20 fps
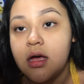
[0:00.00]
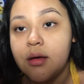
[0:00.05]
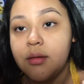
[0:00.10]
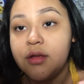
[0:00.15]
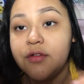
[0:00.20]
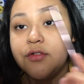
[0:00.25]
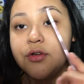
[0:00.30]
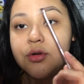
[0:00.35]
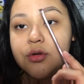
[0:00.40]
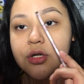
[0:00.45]

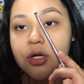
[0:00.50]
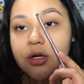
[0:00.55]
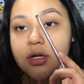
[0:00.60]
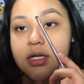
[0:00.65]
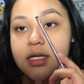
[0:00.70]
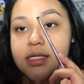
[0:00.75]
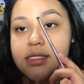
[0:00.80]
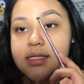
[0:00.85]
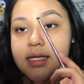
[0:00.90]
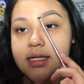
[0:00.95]
If you
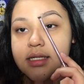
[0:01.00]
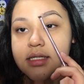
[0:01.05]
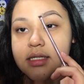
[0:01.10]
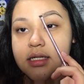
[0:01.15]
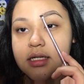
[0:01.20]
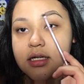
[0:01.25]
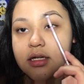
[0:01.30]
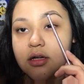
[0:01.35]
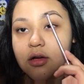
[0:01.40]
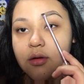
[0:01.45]
notice, I
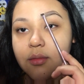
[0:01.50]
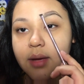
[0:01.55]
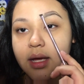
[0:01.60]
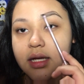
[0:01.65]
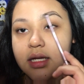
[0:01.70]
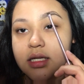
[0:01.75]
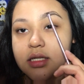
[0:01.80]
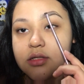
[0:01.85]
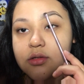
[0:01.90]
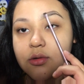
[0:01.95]
didn't go
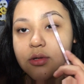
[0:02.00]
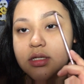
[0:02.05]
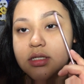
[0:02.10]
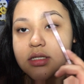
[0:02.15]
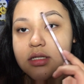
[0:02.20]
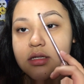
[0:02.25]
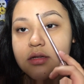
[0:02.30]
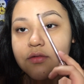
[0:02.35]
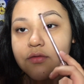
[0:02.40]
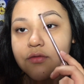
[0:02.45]
back in towards
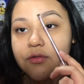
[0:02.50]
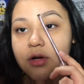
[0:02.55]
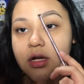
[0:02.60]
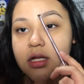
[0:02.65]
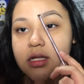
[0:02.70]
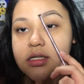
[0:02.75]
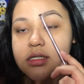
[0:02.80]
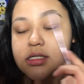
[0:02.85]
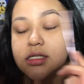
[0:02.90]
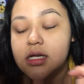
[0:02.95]
the
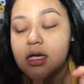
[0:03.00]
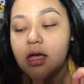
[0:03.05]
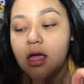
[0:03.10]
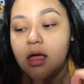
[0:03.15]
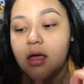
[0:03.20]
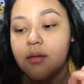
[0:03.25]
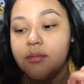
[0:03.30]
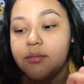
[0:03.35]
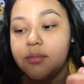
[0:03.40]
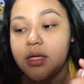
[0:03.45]
front
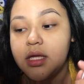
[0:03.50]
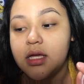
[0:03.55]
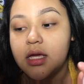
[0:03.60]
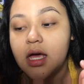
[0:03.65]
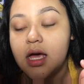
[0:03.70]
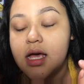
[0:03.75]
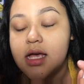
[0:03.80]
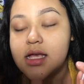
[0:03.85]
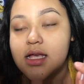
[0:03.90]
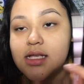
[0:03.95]

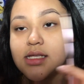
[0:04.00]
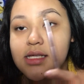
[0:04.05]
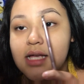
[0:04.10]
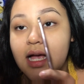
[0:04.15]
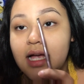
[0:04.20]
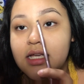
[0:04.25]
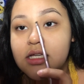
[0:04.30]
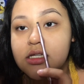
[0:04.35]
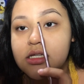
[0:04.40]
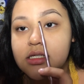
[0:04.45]
because
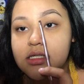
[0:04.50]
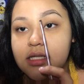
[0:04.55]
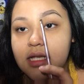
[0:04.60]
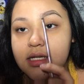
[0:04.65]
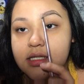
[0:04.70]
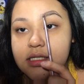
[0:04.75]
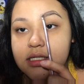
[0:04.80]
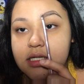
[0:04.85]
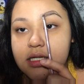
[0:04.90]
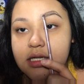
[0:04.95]
I just
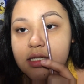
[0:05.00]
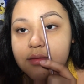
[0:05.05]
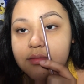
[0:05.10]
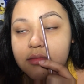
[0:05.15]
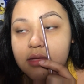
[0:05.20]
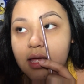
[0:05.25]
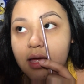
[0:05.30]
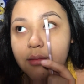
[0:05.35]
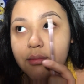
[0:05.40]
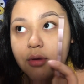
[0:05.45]
like to keep
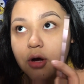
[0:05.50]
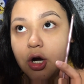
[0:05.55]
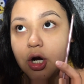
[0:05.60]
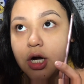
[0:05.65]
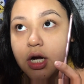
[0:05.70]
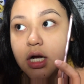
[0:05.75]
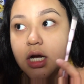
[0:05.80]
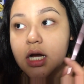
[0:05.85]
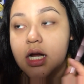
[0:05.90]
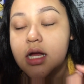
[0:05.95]
that
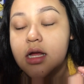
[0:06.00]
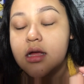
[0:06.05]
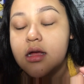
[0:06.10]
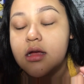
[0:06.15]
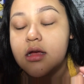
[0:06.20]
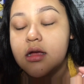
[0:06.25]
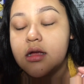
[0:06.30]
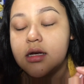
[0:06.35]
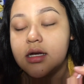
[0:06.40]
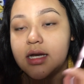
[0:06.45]
part
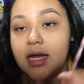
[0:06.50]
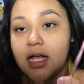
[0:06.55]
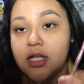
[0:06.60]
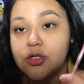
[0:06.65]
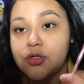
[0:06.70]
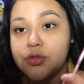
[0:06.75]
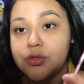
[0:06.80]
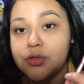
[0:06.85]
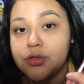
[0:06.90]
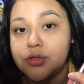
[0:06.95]

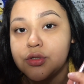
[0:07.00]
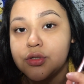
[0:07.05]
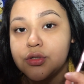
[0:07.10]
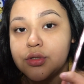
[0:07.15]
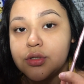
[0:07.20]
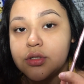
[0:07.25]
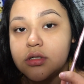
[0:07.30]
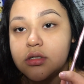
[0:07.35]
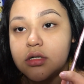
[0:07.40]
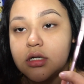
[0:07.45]

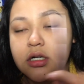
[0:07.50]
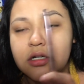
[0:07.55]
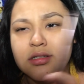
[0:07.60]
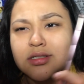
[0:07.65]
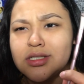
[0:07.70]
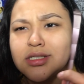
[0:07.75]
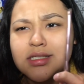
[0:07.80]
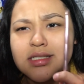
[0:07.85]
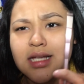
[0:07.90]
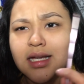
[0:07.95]
natural, or
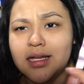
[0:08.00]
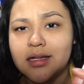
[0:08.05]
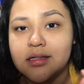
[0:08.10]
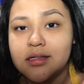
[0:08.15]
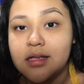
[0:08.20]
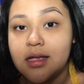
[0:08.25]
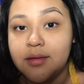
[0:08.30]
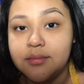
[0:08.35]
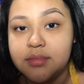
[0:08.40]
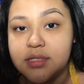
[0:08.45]
just like
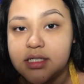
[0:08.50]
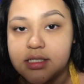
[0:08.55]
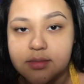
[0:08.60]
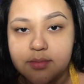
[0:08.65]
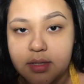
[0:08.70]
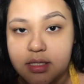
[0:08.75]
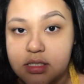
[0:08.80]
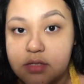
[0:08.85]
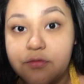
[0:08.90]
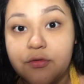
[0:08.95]
empty
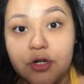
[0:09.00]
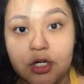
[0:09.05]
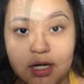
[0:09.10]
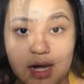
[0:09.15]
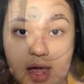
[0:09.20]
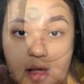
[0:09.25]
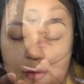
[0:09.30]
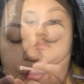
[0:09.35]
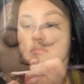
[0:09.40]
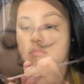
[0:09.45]
space for
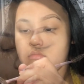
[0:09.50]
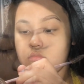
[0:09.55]
now.